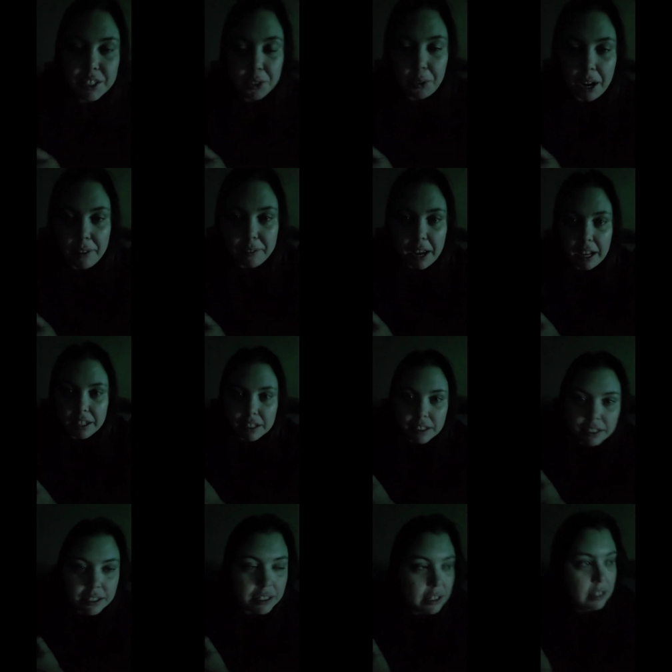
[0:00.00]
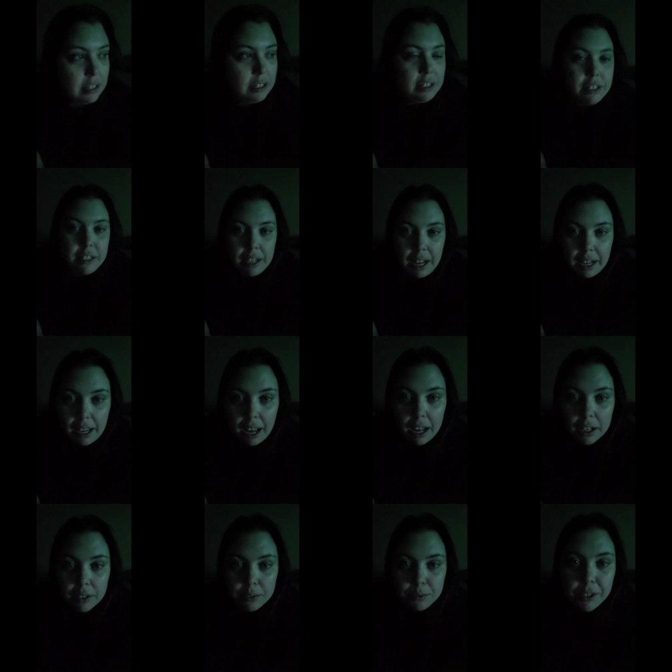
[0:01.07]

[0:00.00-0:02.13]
craving that I get.